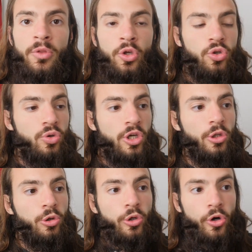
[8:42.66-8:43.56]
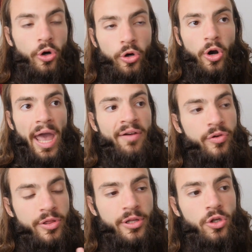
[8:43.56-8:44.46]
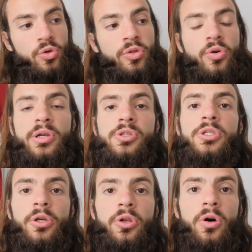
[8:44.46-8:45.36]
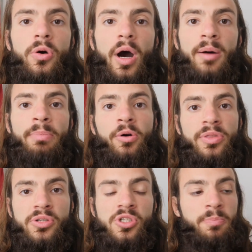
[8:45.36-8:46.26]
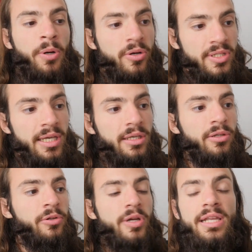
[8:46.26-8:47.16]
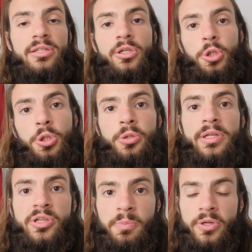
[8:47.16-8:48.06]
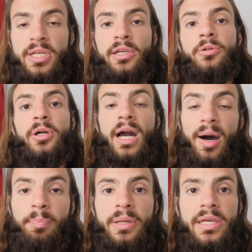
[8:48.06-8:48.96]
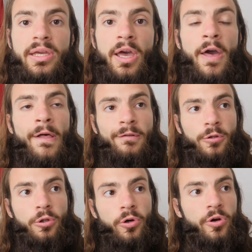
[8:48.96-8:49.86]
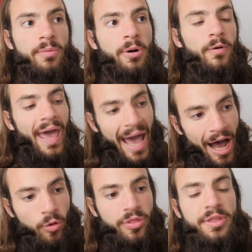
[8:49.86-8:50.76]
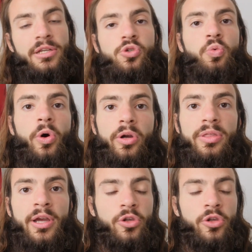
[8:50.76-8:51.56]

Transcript: You can learn everything there is to know about this particular industry, this particular company. Learn about how things work there.